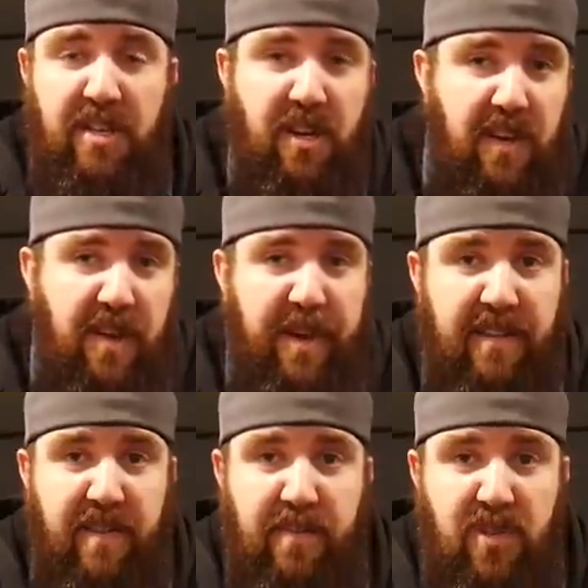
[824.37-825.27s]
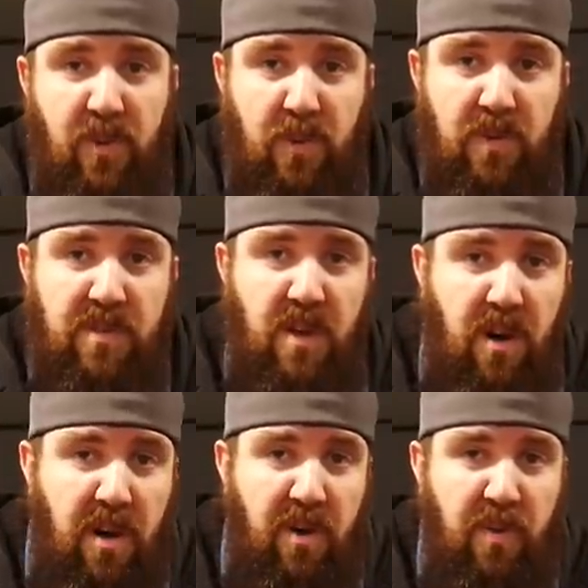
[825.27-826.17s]
talking about some tools,
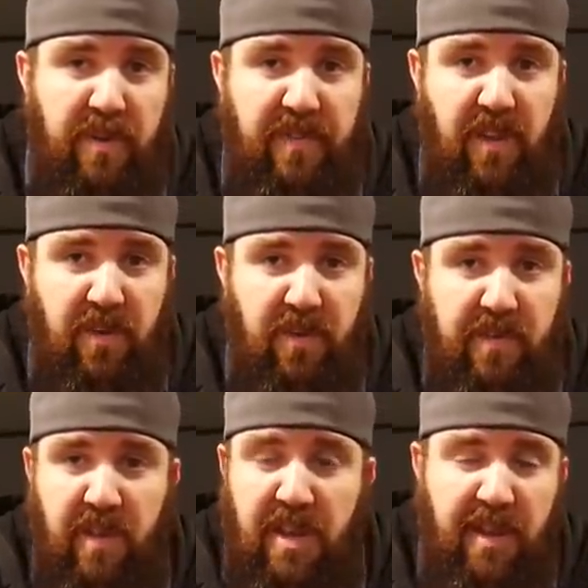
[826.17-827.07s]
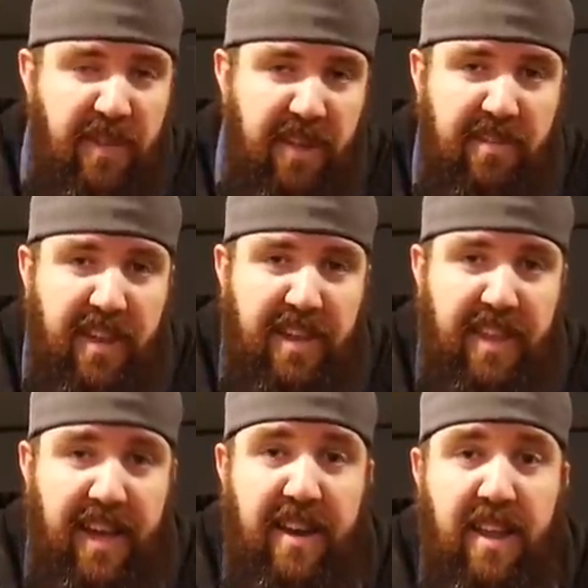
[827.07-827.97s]
auto reviews, things like
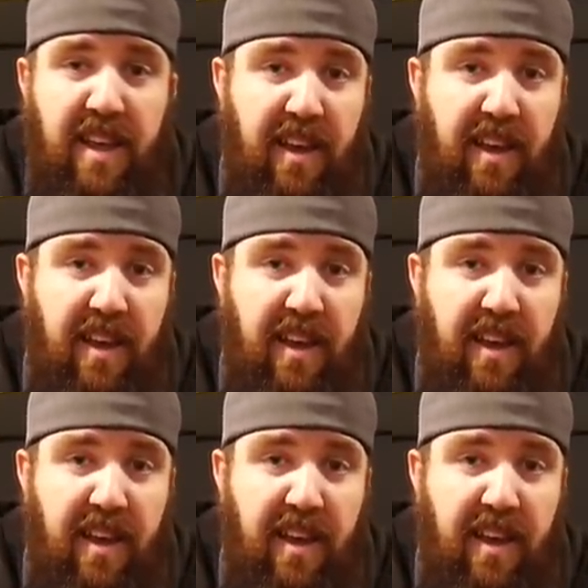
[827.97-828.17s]
that.